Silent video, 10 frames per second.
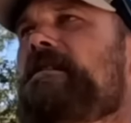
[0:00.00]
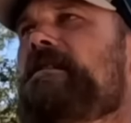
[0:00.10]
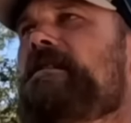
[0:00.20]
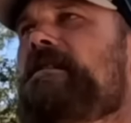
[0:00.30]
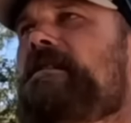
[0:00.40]

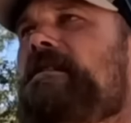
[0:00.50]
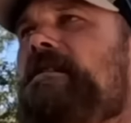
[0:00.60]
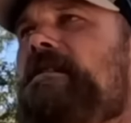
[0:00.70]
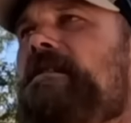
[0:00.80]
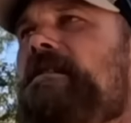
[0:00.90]

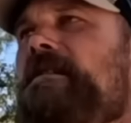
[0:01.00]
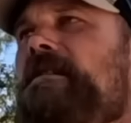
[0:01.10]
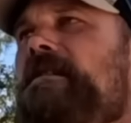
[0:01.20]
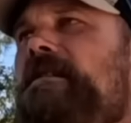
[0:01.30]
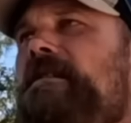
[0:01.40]

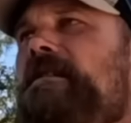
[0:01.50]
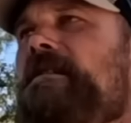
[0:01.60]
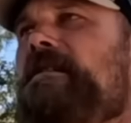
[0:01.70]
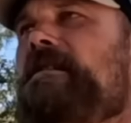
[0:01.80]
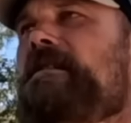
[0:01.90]

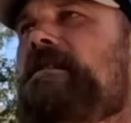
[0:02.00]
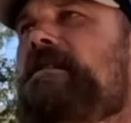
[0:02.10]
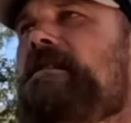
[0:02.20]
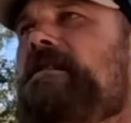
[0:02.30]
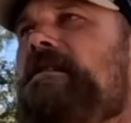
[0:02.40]

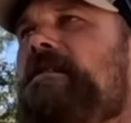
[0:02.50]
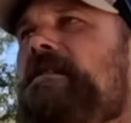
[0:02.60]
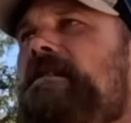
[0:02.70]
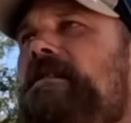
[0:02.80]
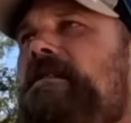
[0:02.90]

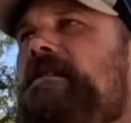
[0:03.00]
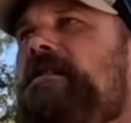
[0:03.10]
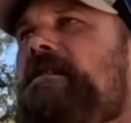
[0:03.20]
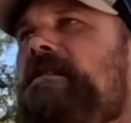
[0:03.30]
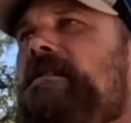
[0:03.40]

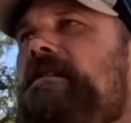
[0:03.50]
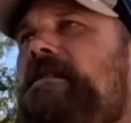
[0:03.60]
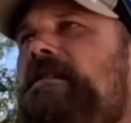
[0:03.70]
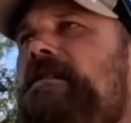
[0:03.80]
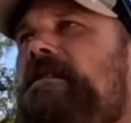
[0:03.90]

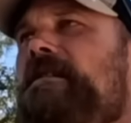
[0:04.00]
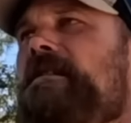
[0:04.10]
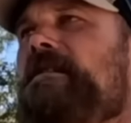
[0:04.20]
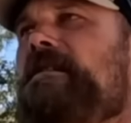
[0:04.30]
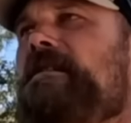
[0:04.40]

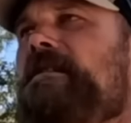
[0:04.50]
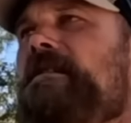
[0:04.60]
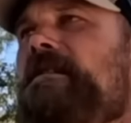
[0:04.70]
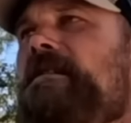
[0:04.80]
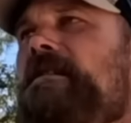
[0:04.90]

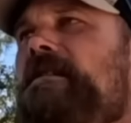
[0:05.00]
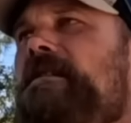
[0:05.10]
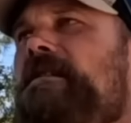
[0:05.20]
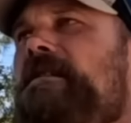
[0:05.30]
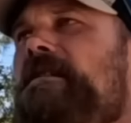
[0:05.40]

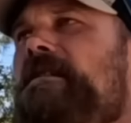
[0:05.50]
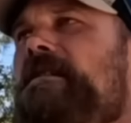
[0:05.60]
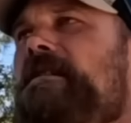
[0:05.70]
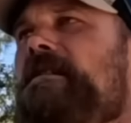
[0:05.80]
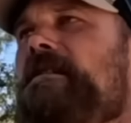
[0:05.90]

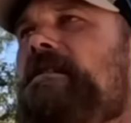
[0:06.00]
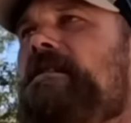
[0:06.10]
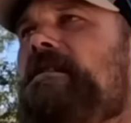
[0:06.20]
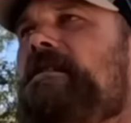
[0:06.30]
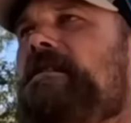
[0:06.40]

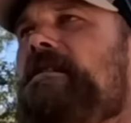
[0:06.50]
(silent)